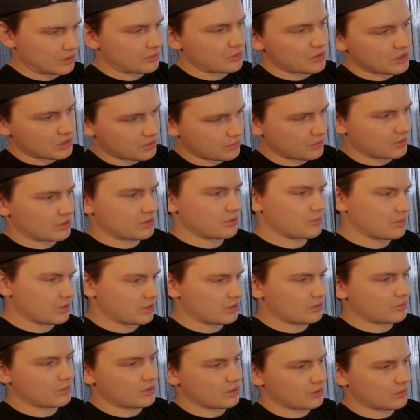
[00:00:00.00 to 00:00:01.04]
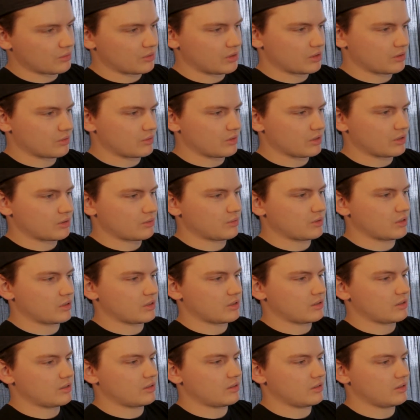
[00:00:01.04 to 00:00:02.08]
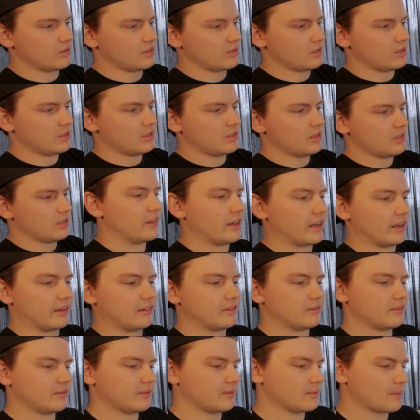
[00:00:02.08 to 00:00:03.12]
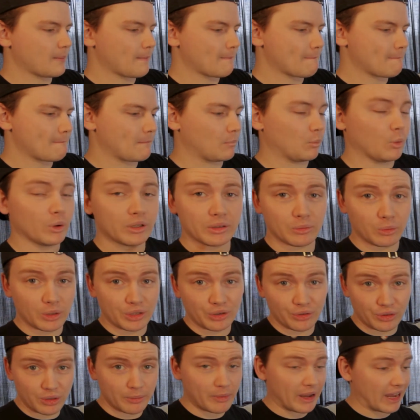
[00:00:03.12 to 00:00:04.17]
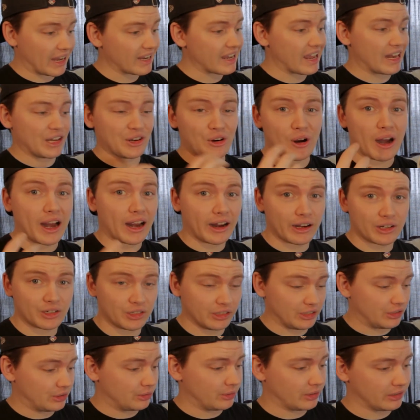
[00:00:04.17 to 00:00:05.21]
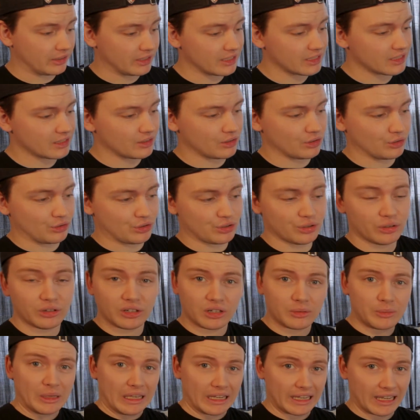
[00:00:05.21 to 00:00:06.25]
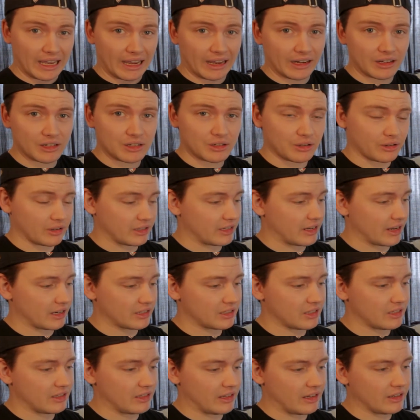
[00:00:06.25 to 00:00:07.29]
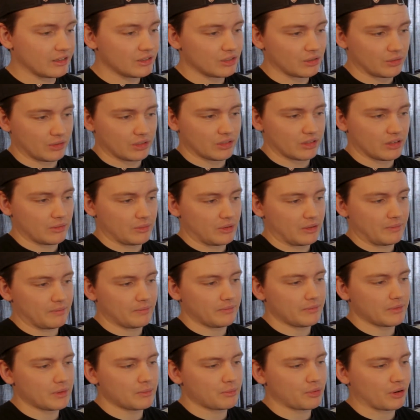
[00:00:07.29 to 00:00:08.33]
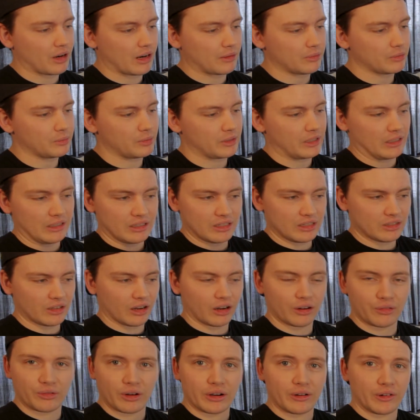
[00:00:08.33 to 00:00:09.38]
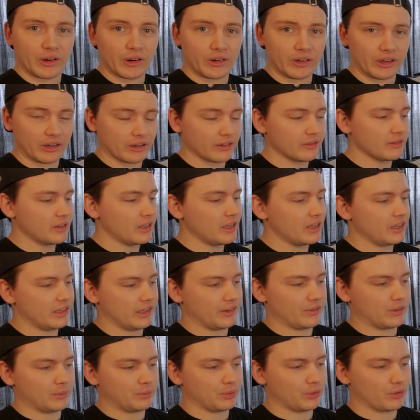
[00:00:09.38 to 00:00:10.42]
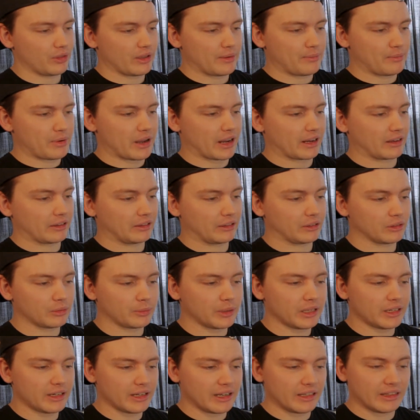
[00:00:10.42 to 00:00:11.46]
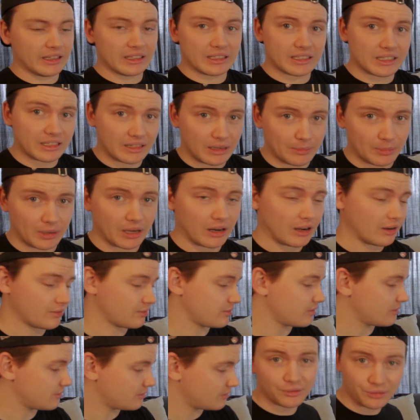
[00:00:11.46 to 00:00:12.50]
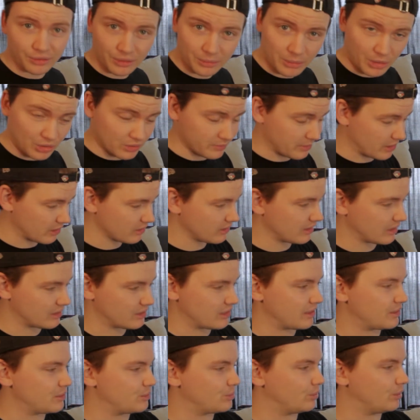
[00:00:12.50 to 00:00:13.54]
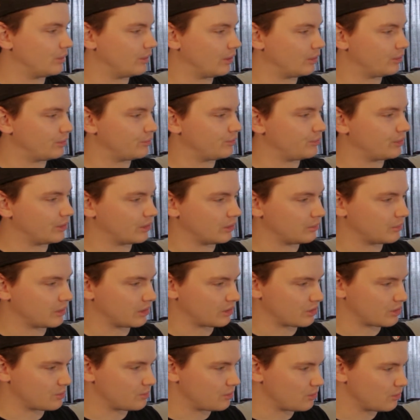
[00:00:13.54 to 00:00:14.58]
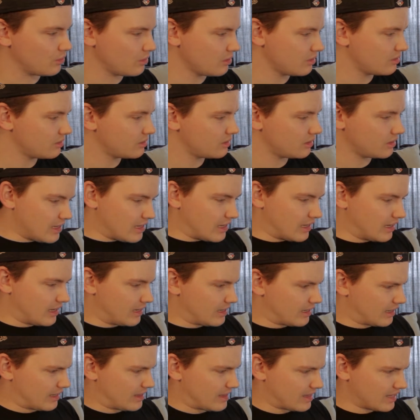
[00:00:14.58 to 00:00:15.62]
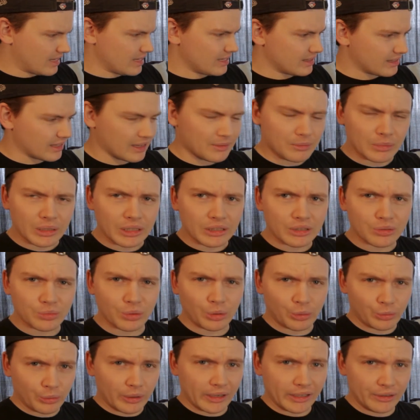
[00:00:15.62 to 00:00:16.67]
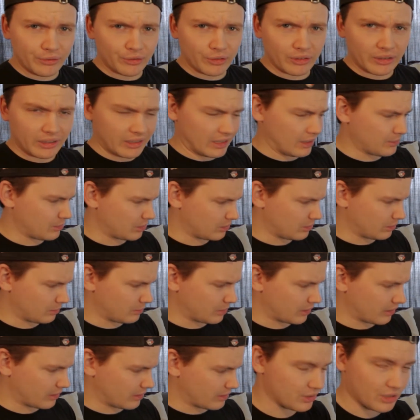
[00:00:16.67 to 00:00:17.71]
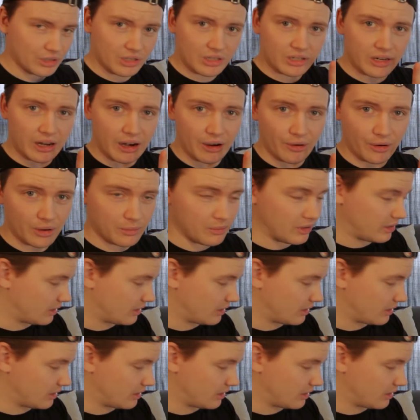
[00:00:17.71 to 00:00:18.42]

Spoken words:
twist, twist, twist, twist, twist, twist, twist. Then, when you're in the bag and you're actually doing this, there's still going to be a canister attached to the end, so it's going to be probably stuck right around here. You have to pull that back a little bit and then snip it off. For the most part, that's how you load film on a spool. And I think that means we're ready for the chemical part, which is scary but